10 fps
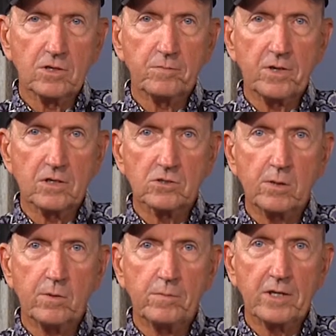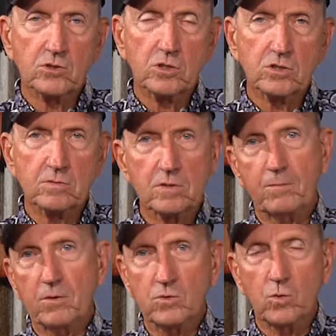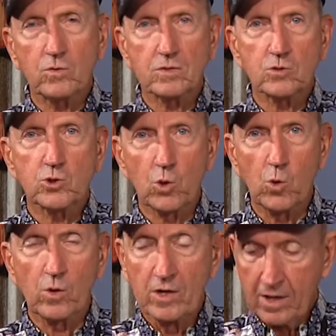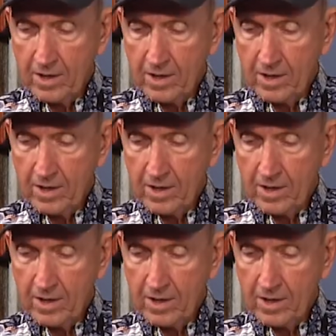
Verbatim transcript: little bit in some of the base systems up on the northern shore.